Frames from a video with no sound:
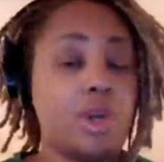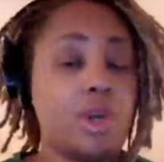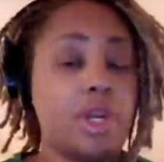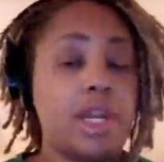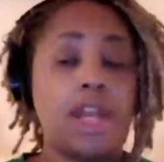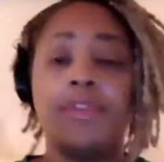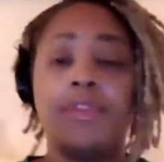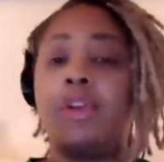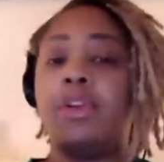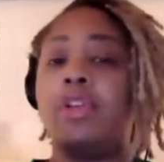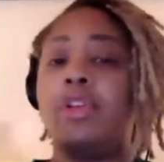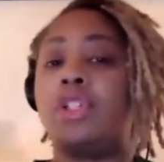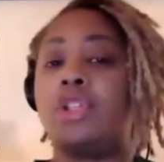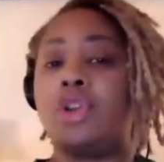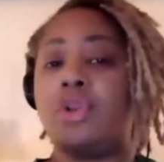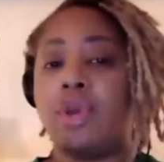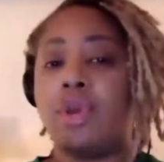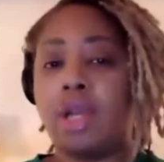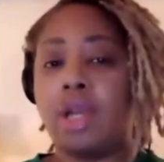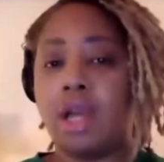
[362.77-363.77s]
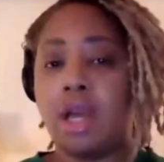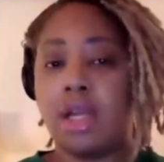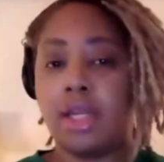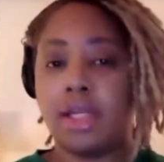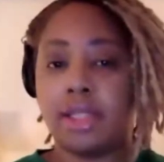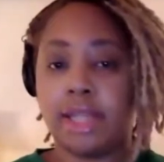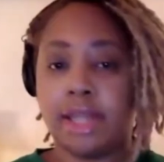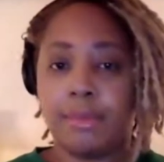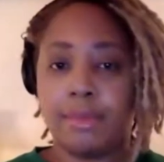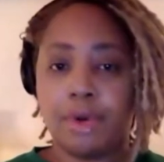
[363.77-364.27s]
whatever is going on
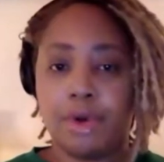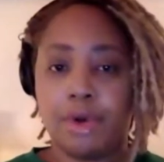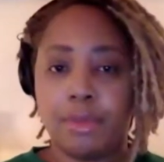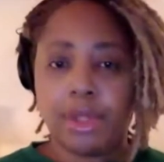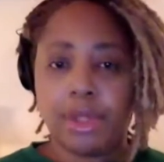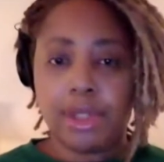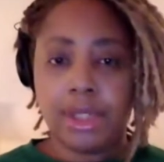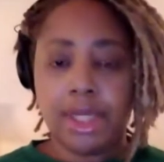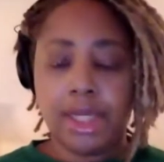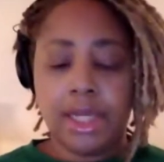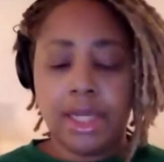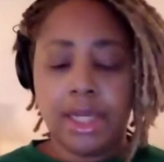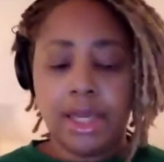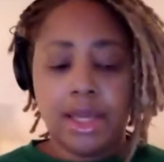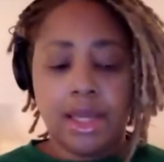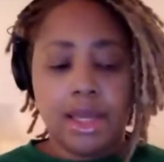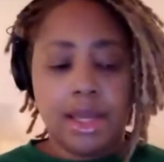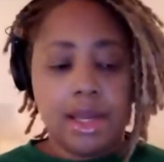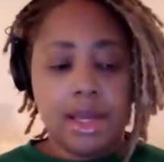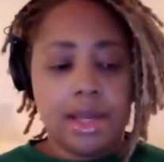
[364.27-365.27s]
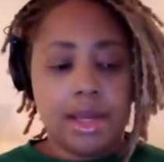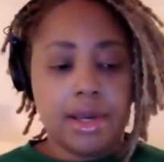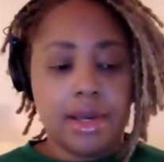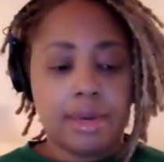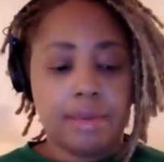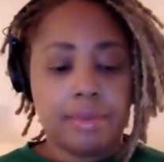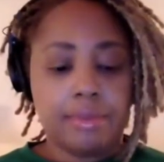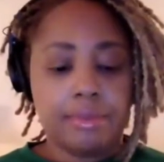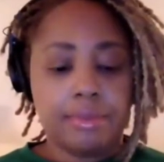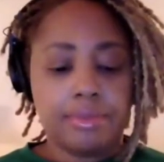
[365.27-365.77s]
at that moment.
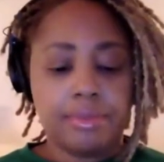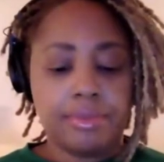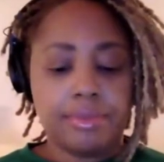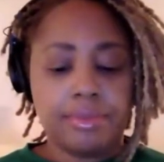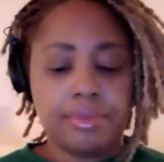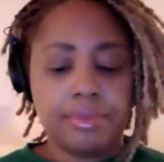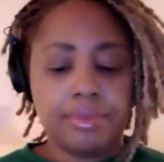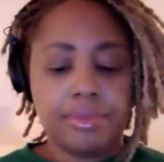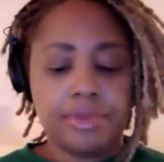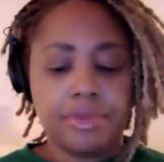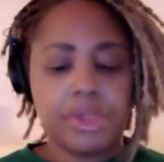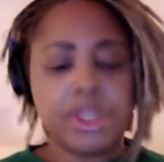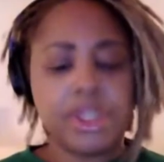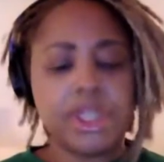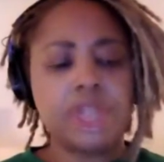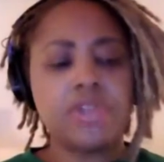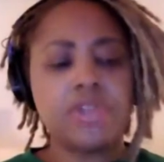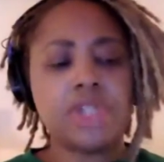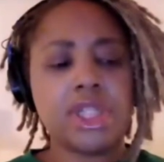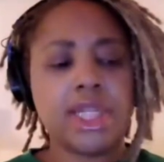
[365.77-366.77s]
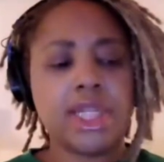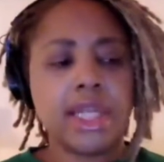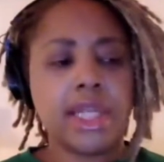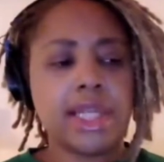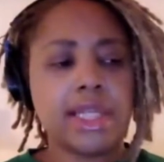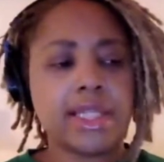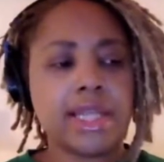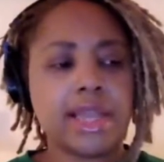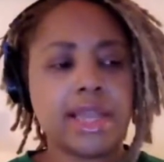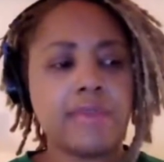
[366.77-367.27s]
Um, what's
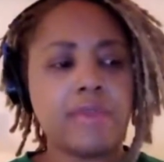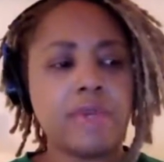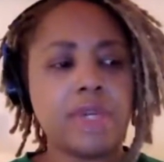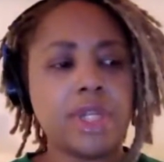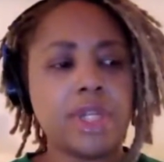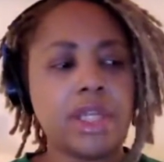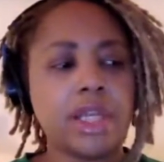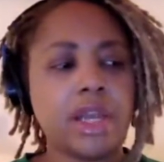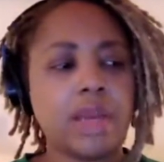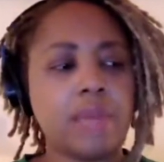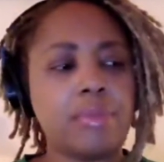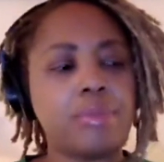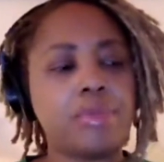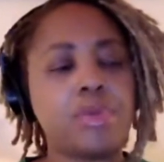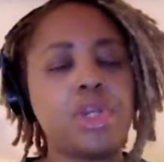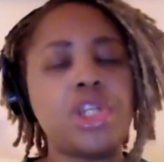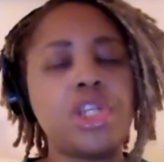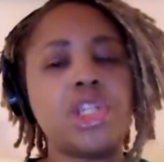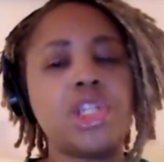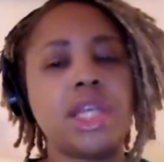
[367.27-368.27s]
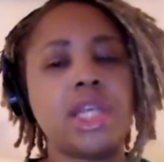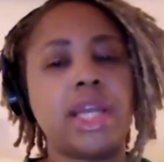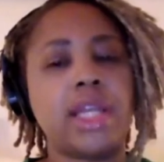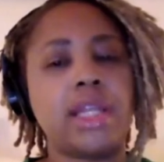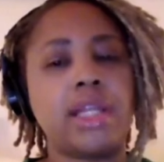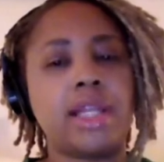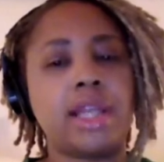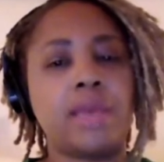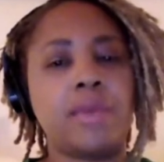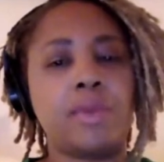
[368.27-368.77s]
interesting is I really
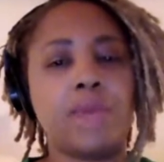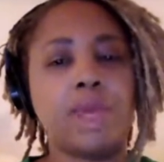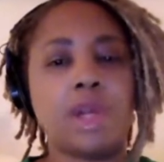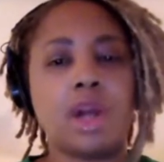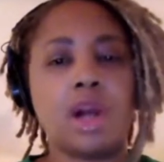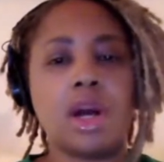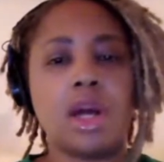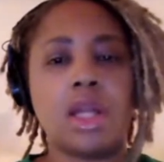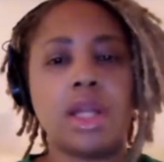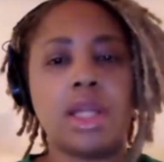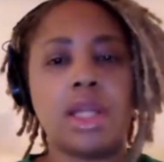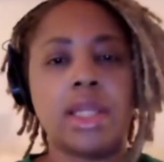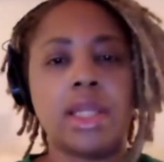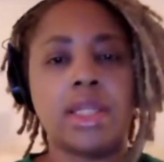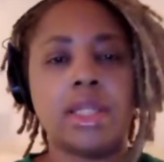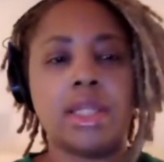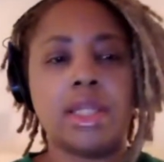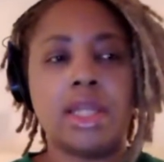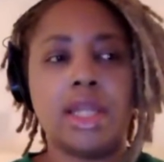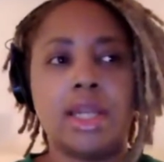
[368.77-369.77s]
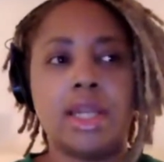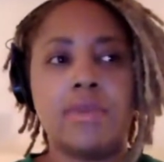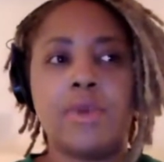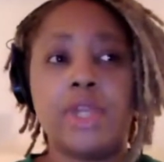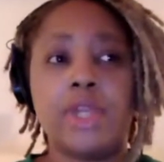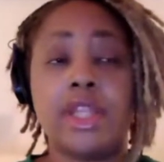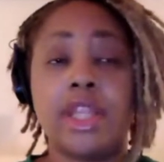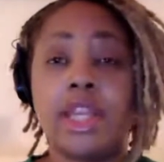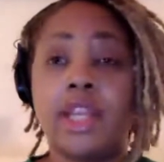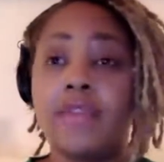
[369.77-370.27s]
appreciate that we call it,
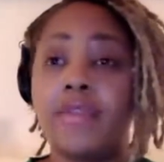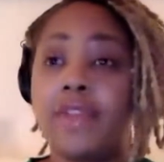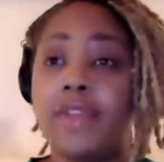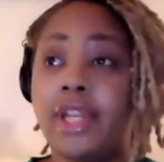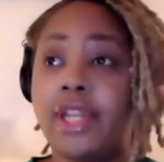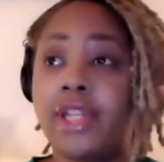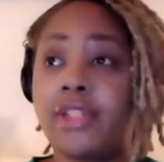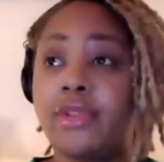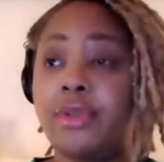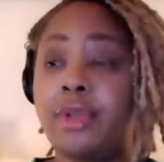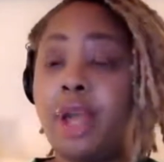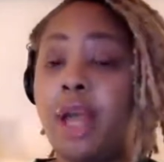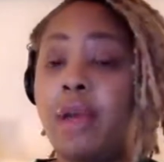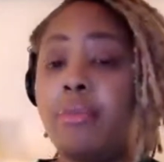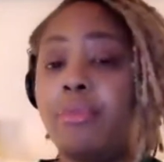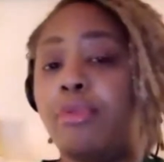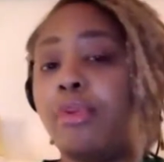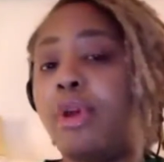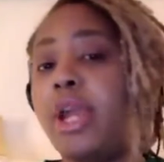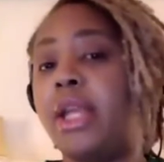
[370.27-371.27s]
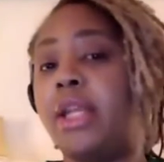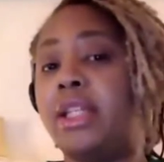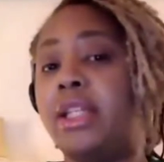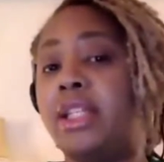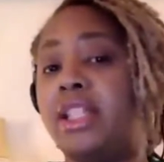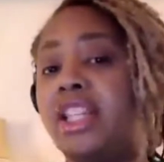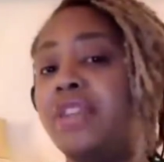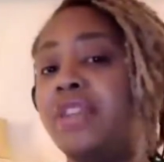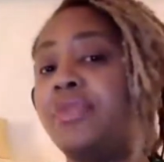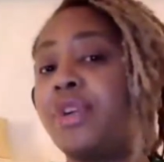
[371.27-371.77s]
we think of it as a brain
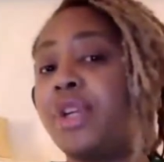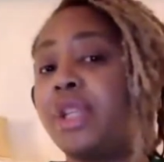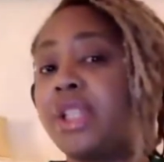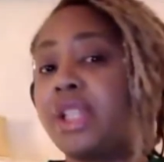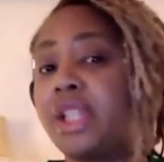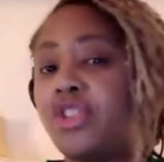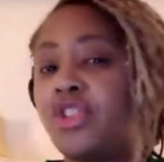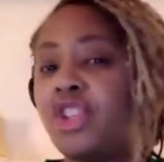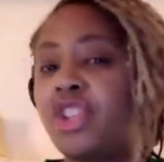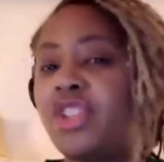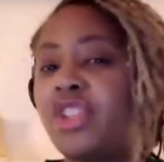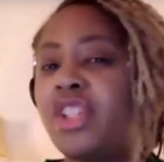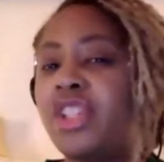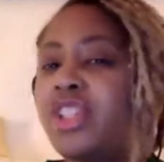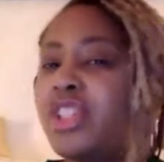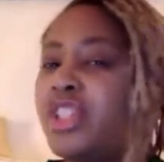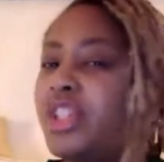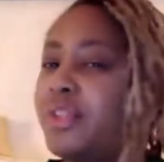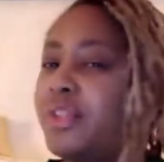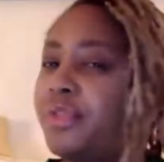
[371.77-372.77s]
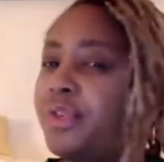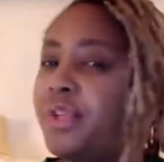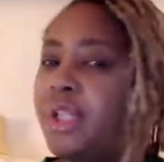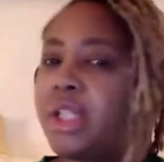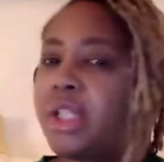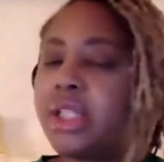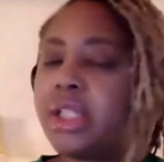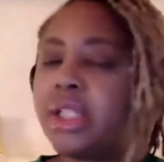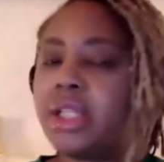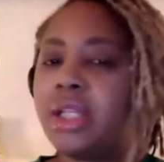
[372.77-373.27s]
difference. It's just a
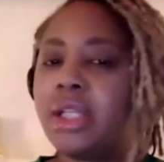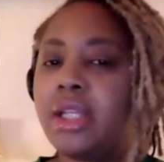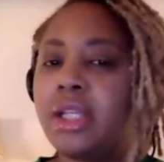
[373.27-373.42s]
difference